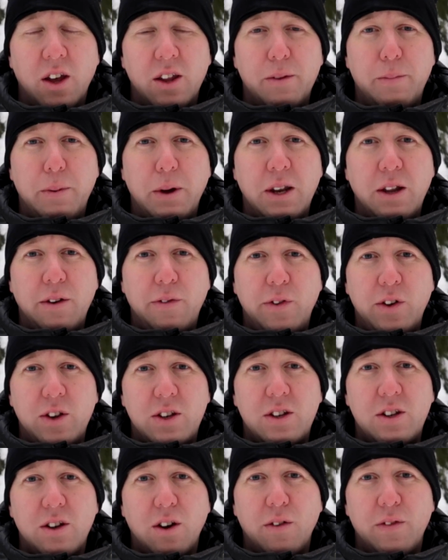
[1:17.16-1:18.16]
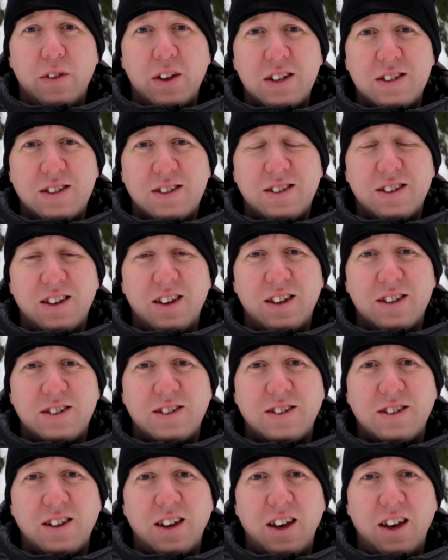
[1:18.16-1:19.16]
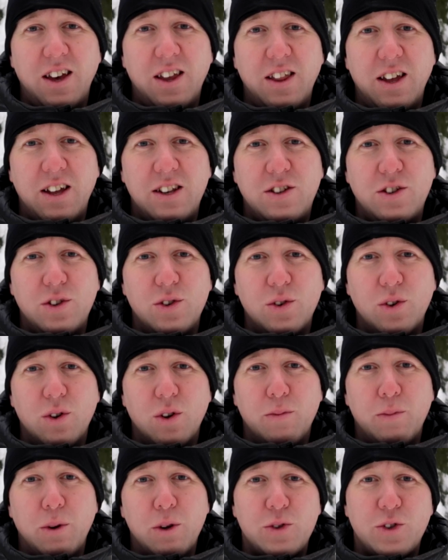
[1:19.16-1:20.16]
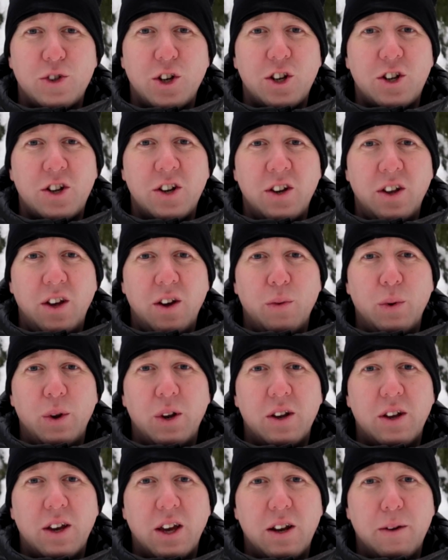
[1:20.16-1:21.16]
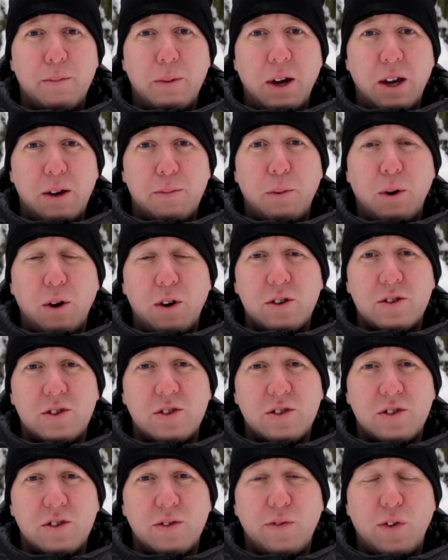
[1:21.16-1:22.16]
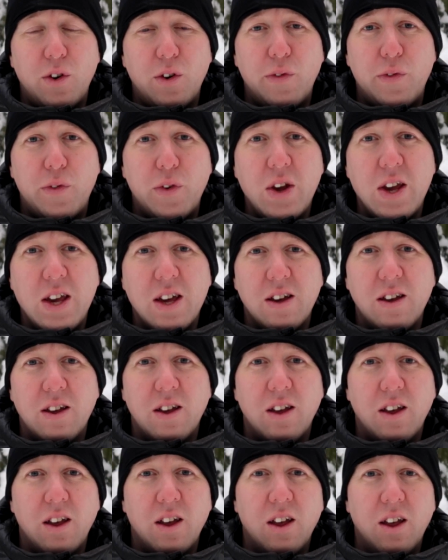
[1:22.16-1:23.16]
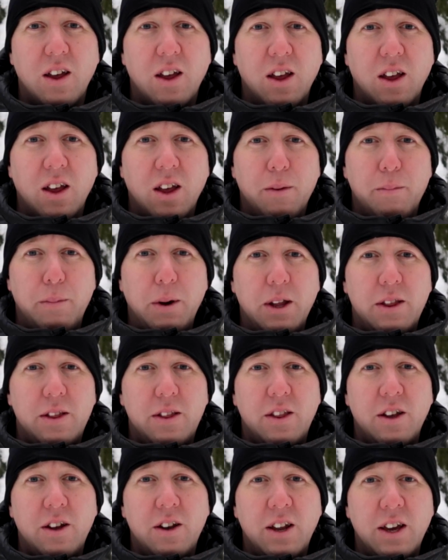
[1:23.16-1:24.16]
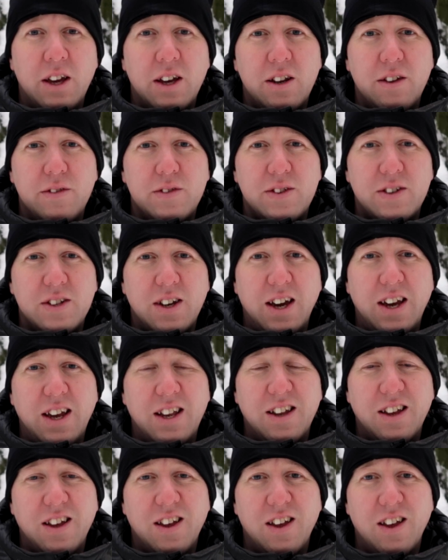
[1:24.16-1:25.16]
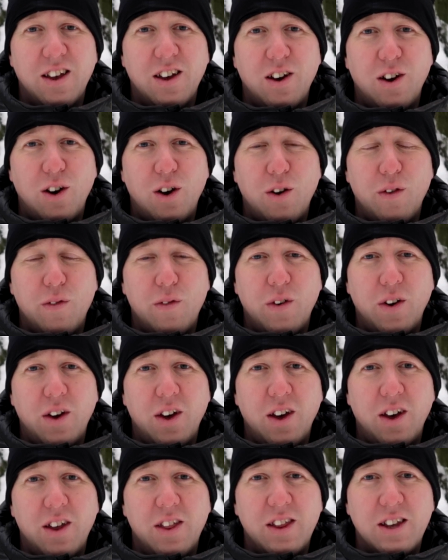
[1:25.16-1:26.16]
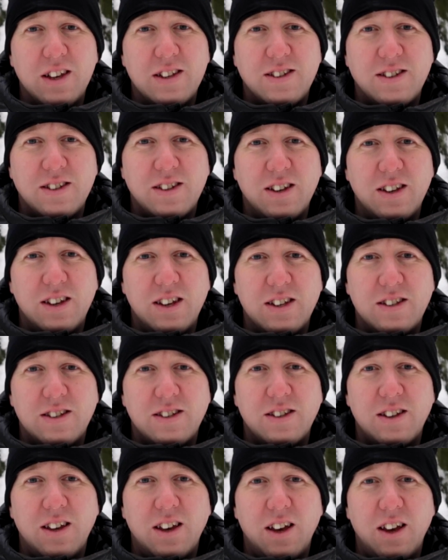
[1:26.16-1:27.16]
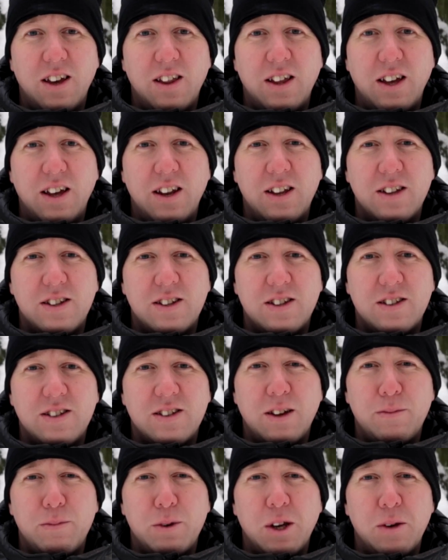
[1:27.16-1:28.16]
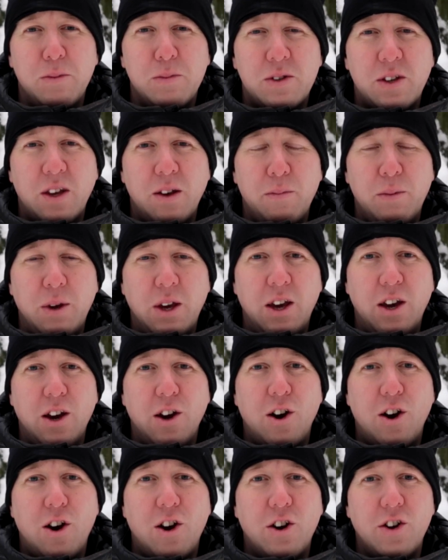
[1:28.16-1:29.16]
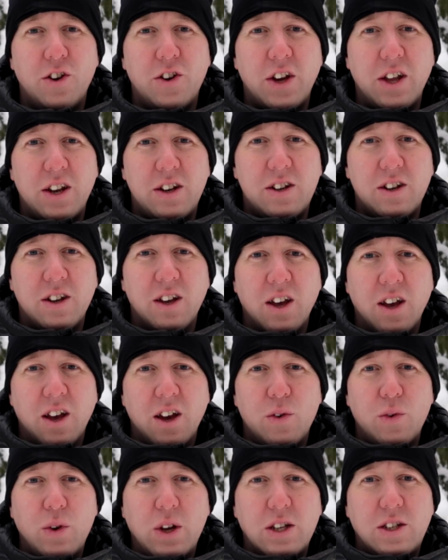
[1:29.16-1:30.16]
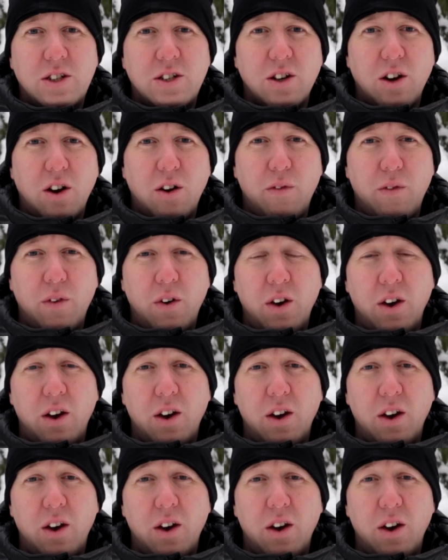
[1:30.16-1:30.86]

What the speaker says: The benefit of this is that you most certainly will get a bike box for free, but the negative side of this is that it sometimes can be hard to get reach of